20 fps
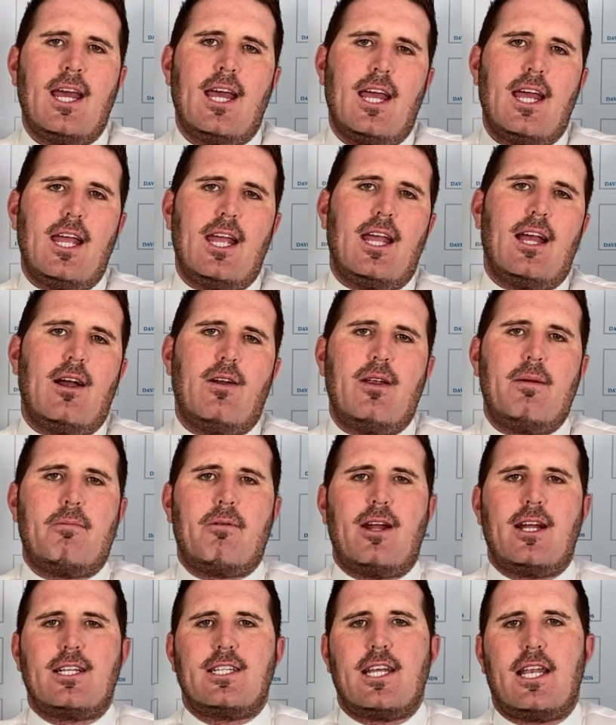He only
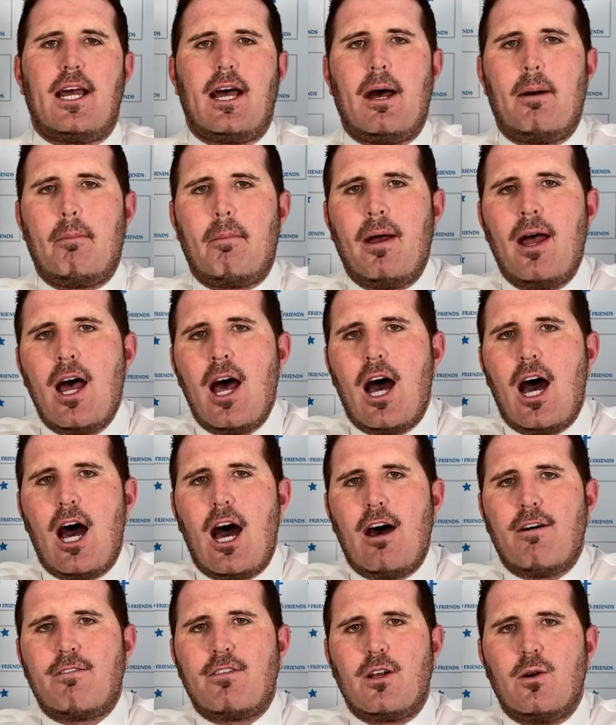brings it up
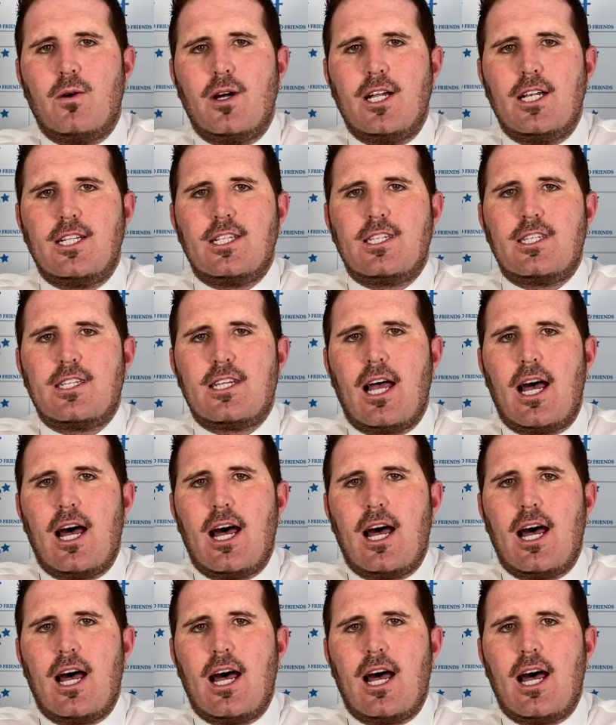afterwards.